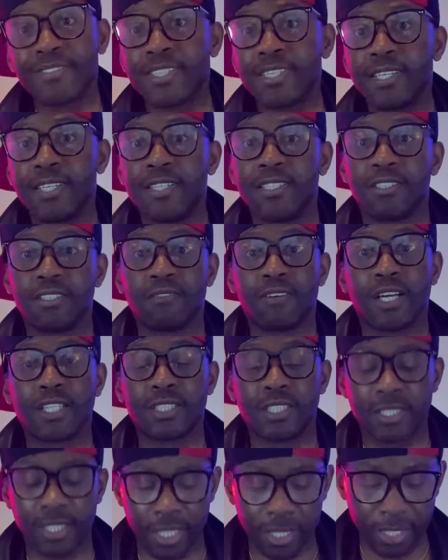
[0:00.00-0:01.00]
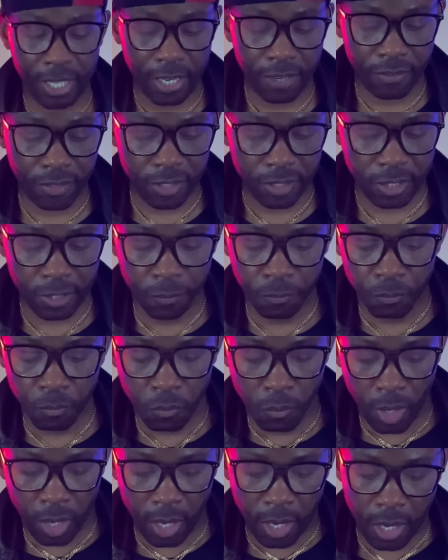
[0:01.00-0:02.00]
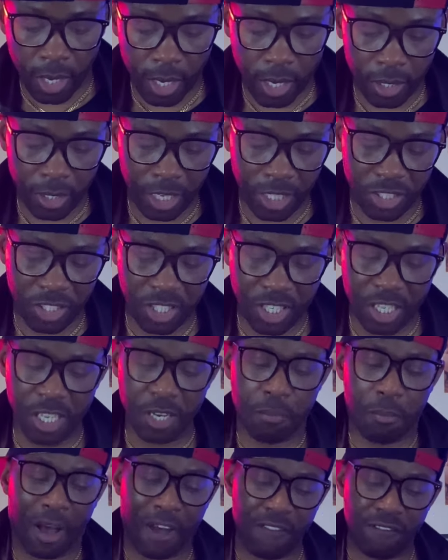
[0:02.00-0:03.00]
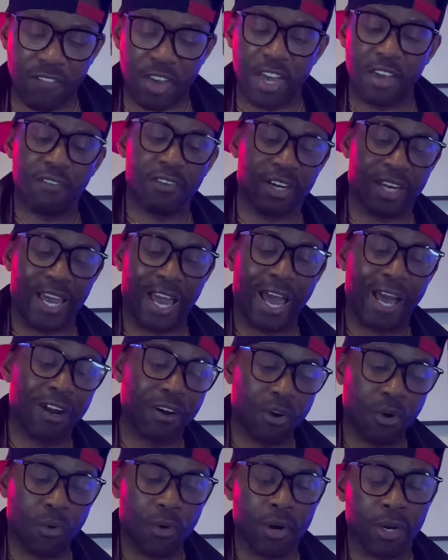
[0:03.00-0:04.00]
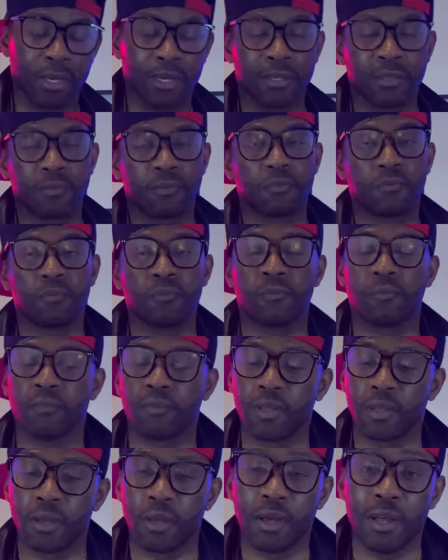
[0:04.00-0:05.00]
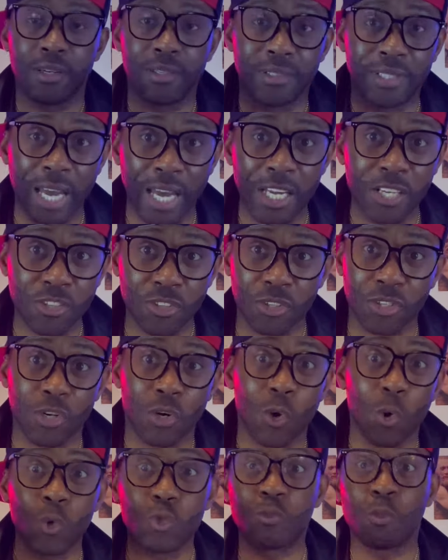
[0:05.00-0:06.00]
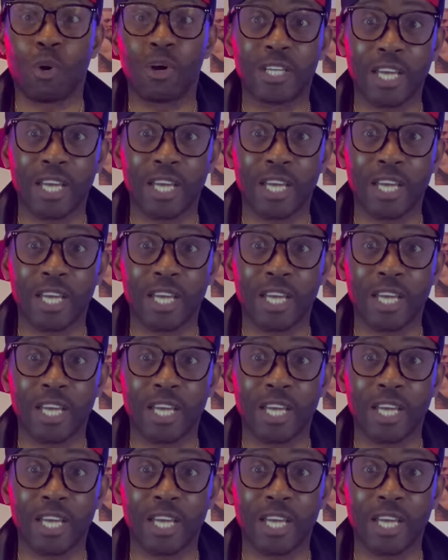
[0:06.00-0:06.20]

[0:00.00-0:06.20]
Gervonta Tank Davis. Let's see. My favorite category. Danger. Who's more